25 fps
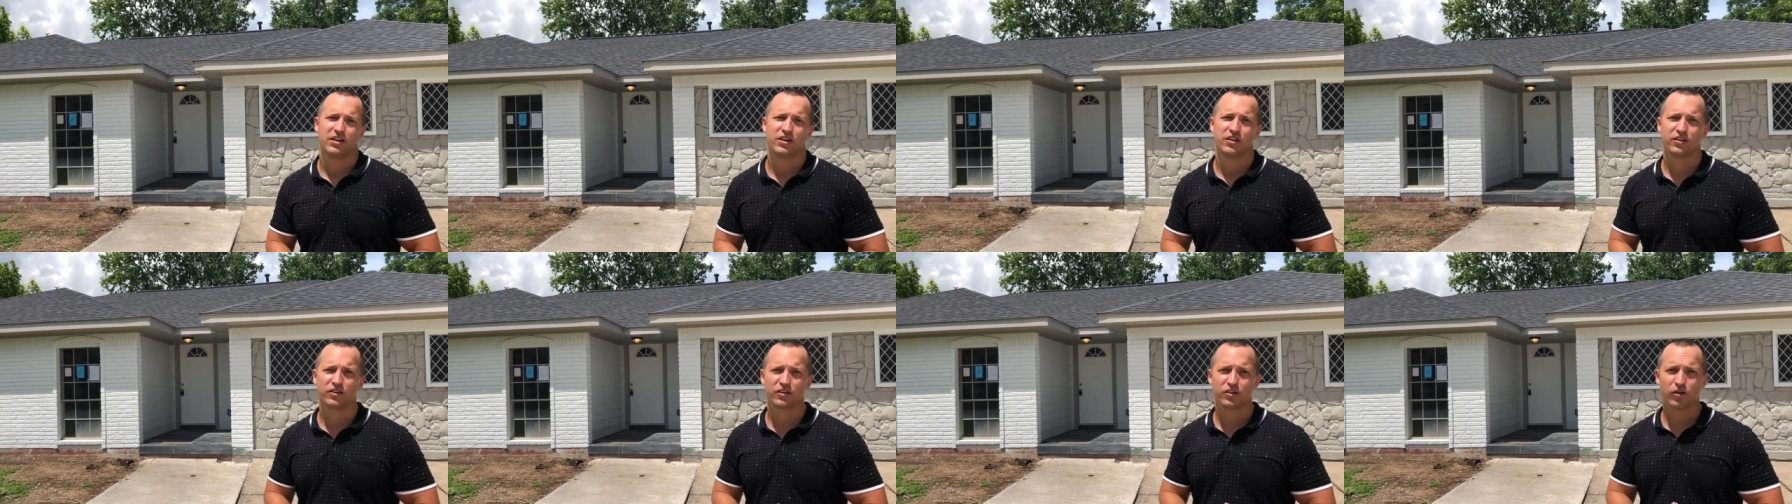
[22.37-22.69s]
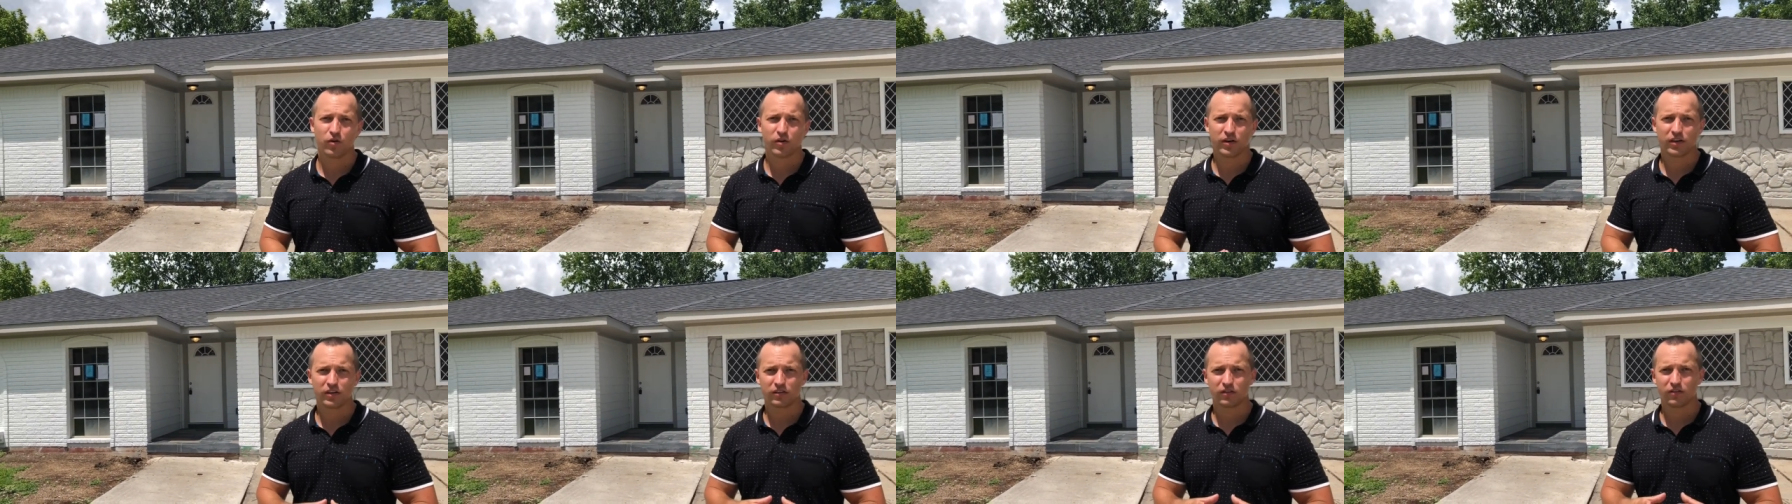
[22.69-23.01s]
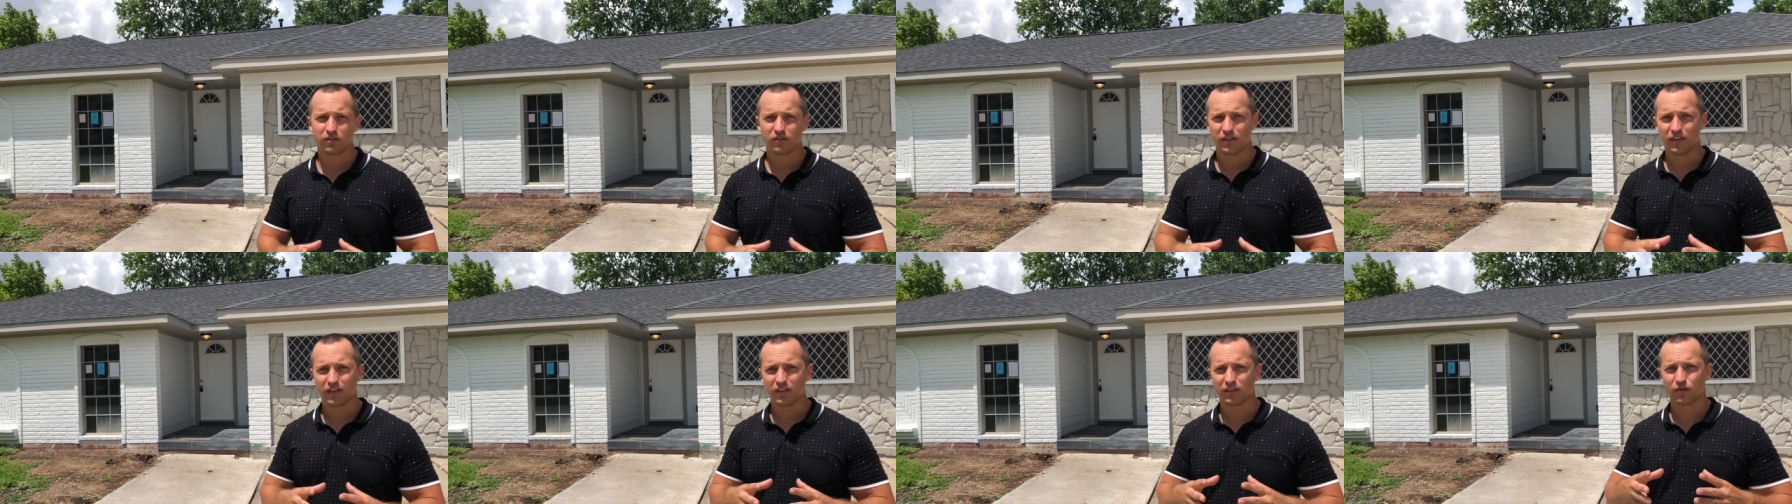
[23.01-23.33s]
you're going
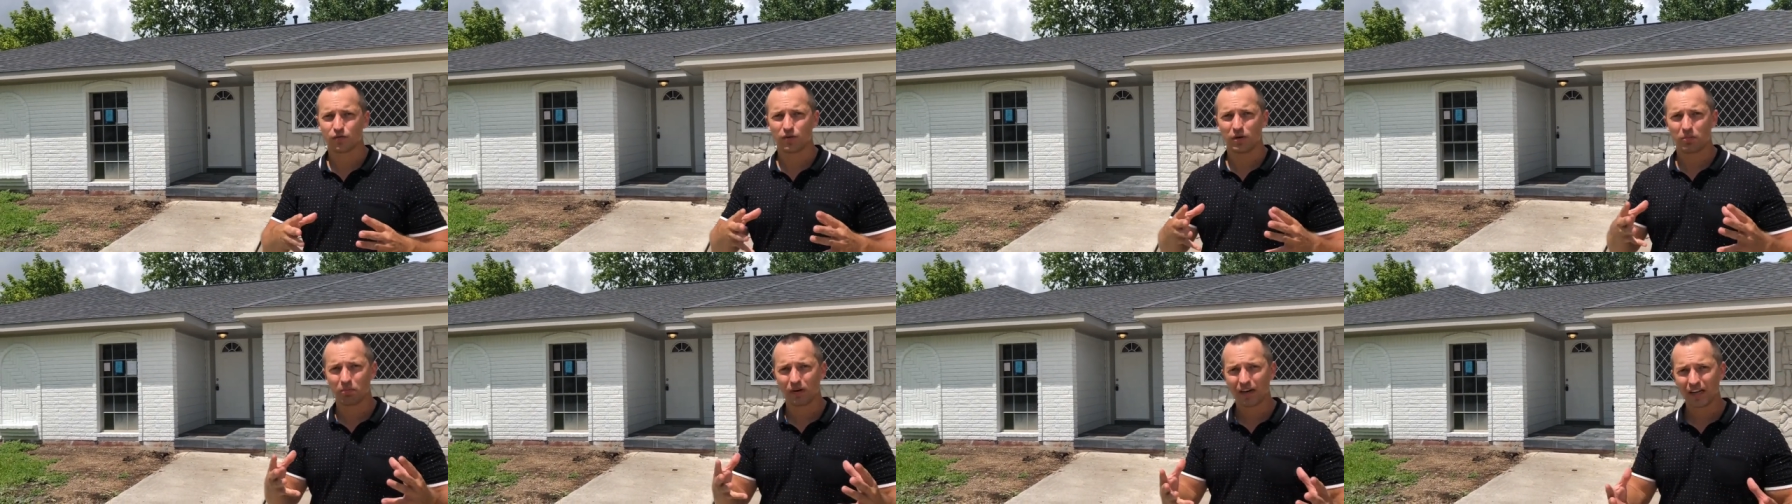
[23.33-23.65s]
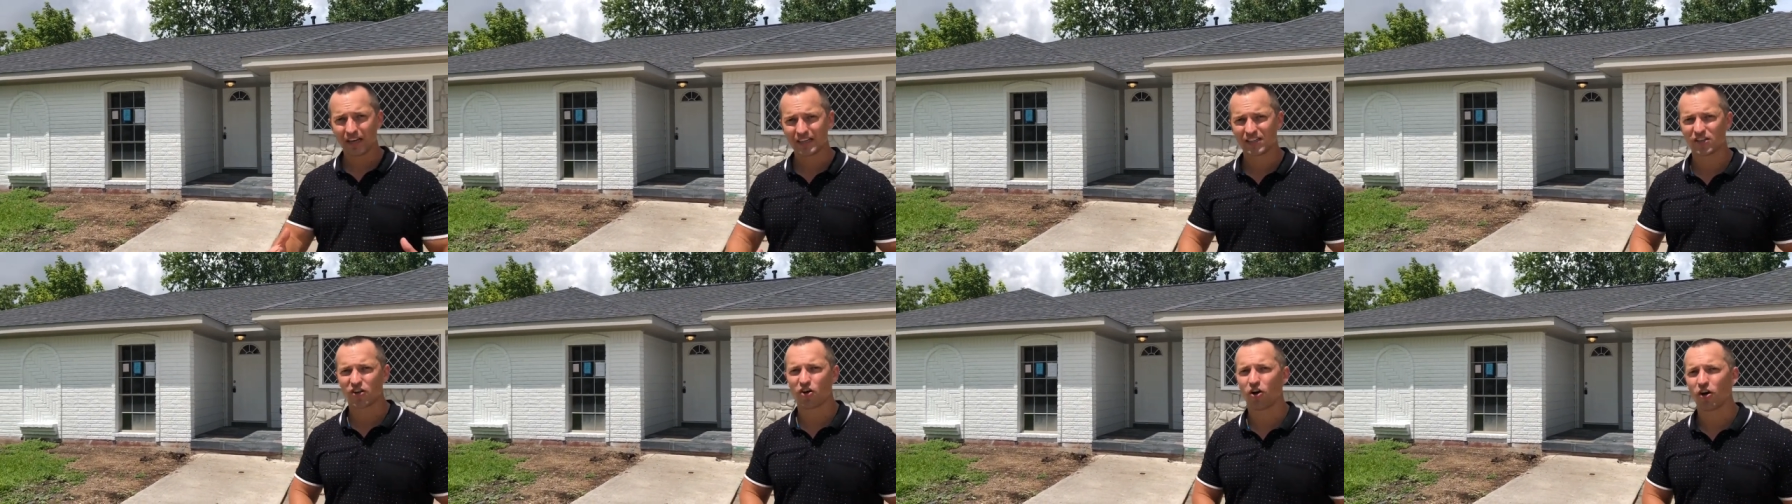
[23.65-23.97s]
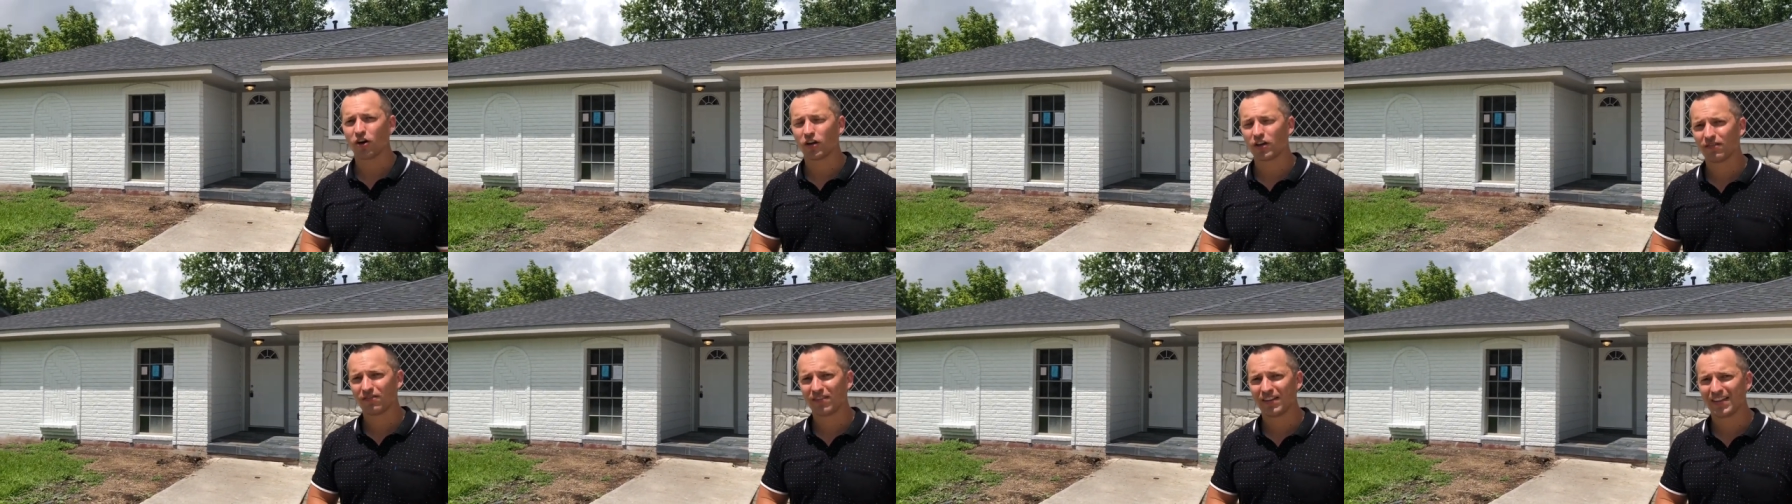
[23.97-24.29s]
to need to replace
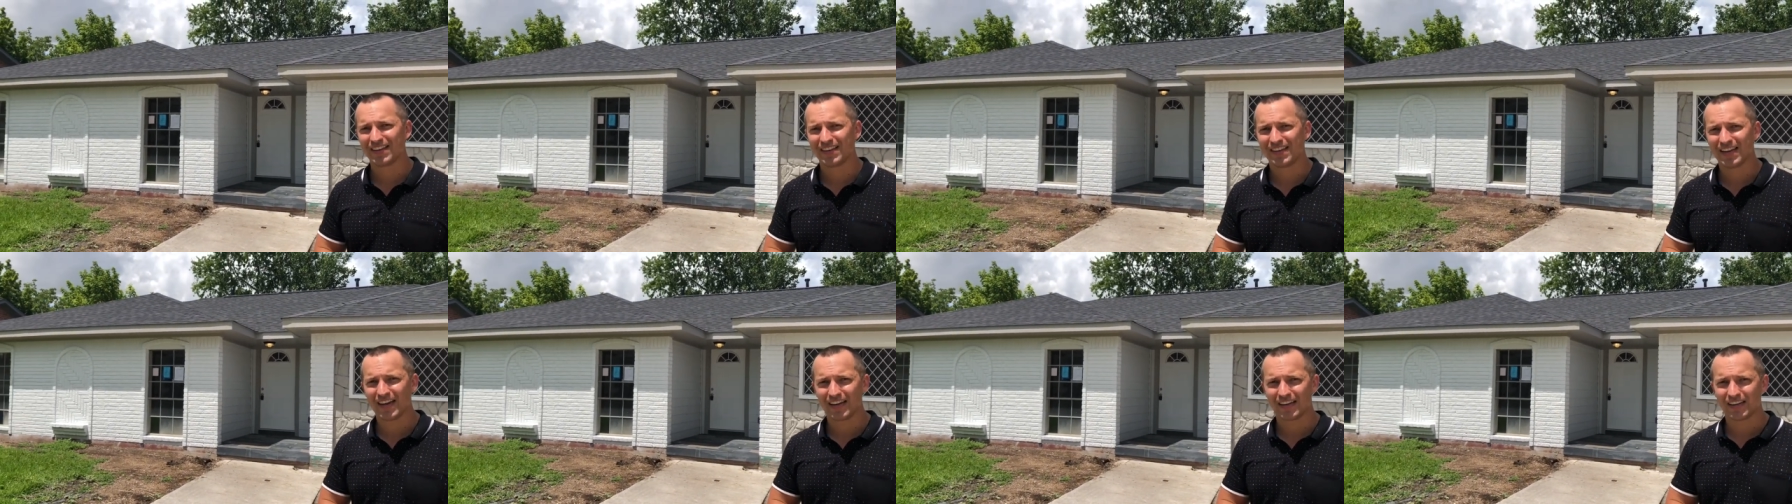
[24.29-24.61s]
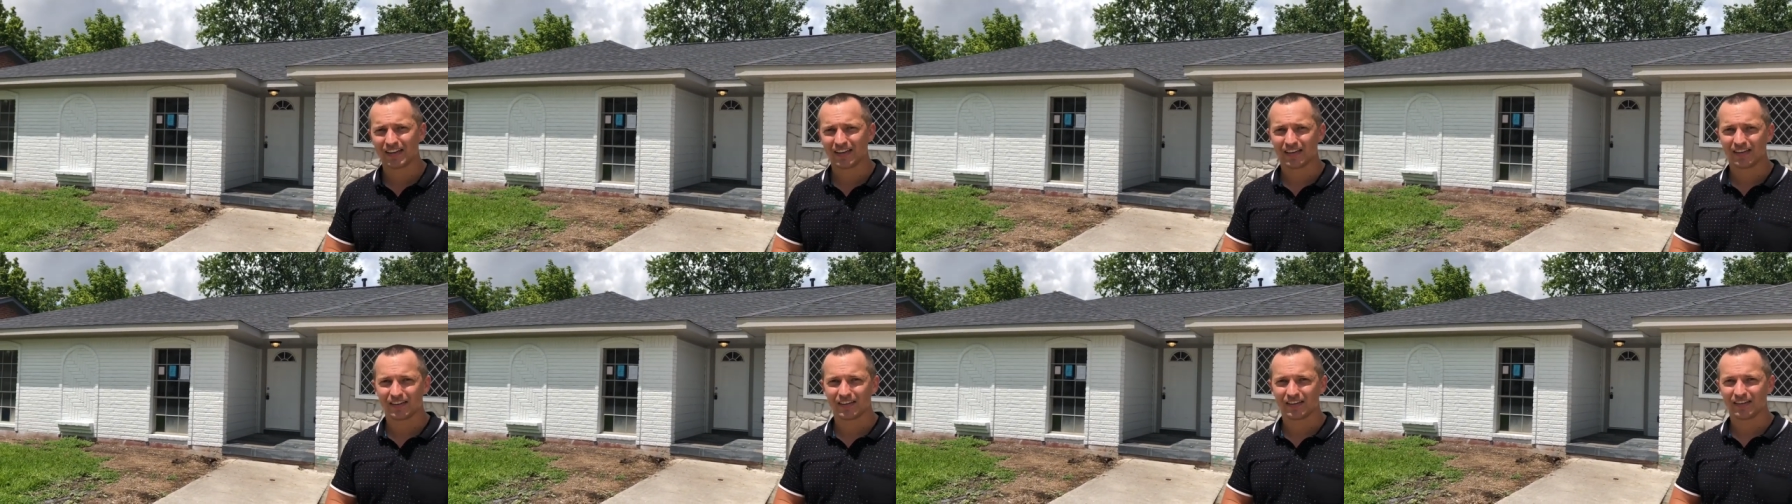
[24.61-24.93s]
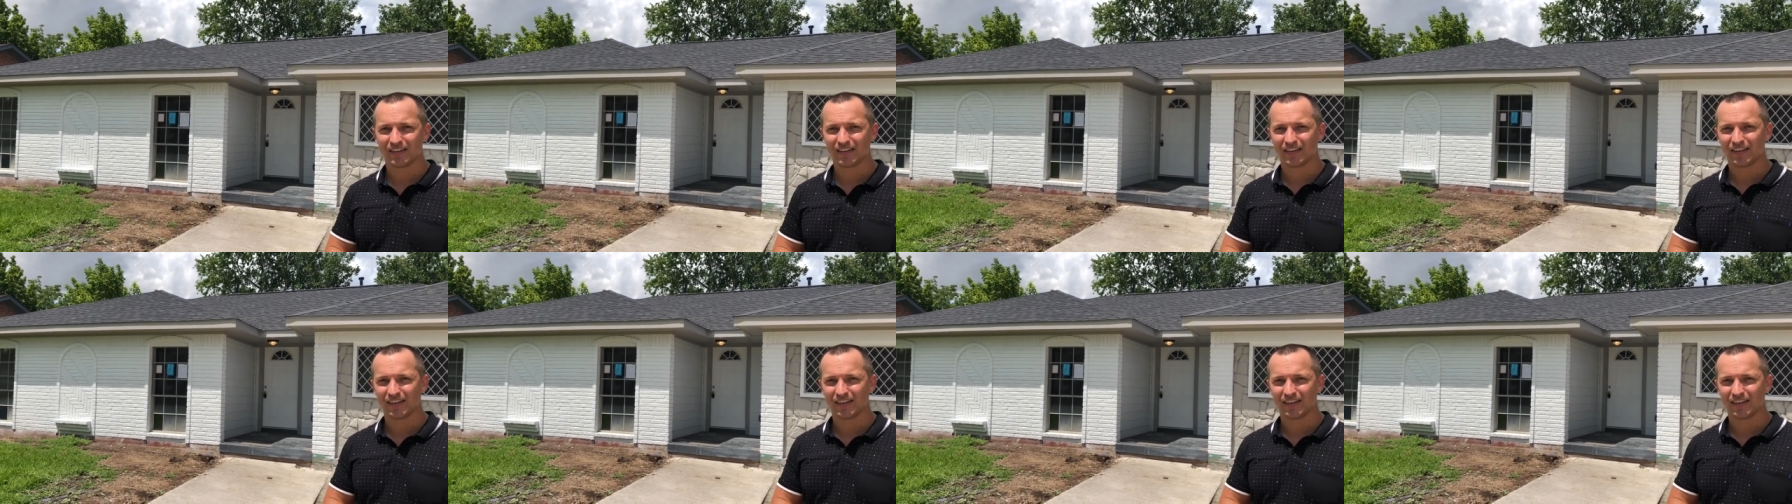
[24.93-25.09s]
all of the decking.